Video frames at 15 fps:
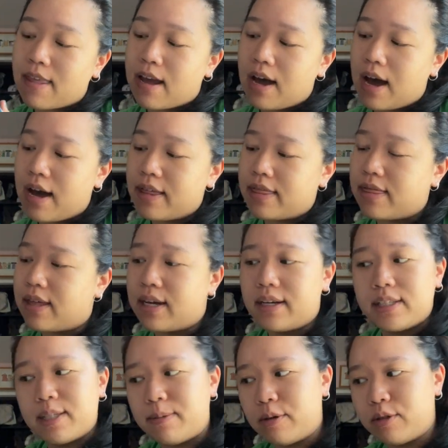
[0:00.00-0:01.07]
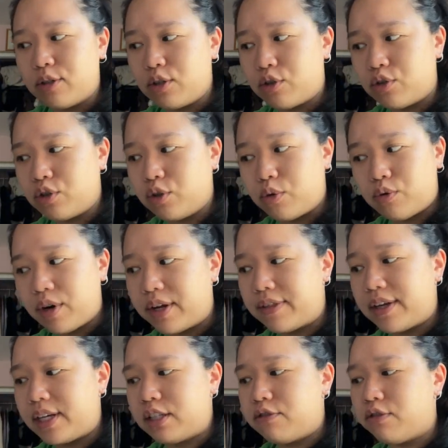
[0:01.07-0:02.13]
I think it's supposed to do great
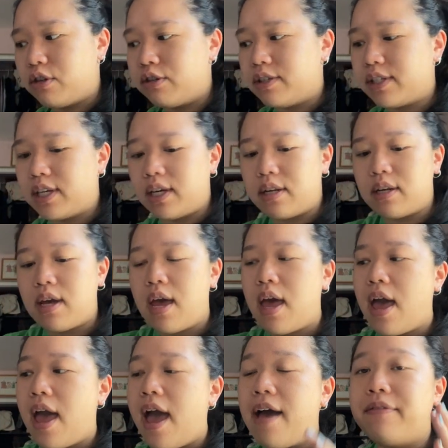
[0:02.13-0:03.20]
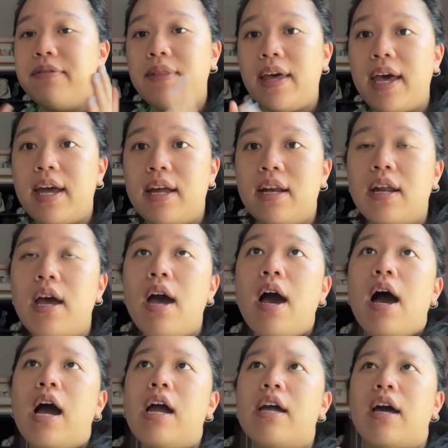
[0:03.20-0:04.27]
things for your skin. And then,
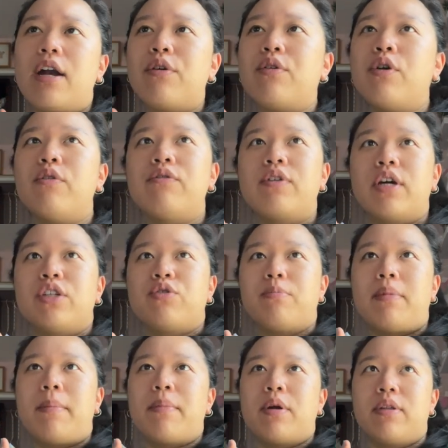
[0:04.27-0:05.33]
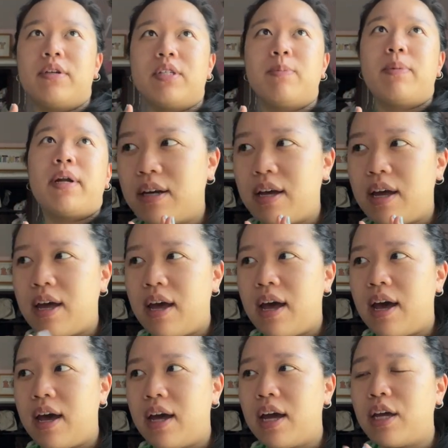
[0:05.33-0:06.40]
I don't know if you guys remember this, but
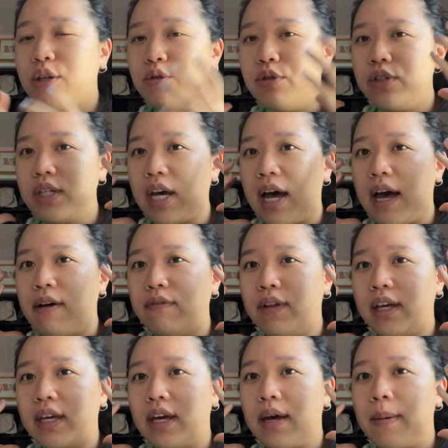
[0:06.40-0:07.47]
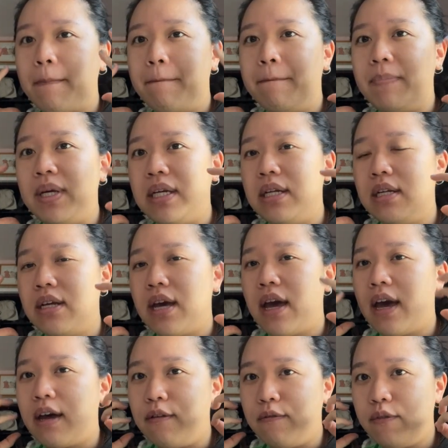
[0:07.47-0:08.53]
I used to have like Beat
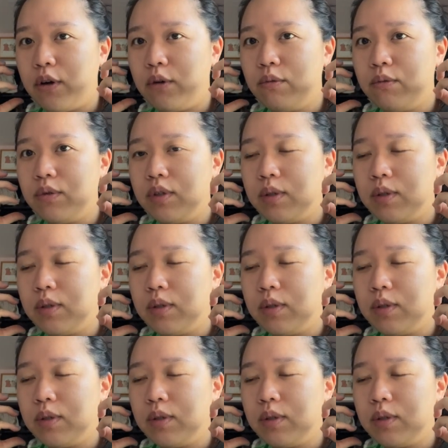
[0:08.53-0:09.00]
headphones,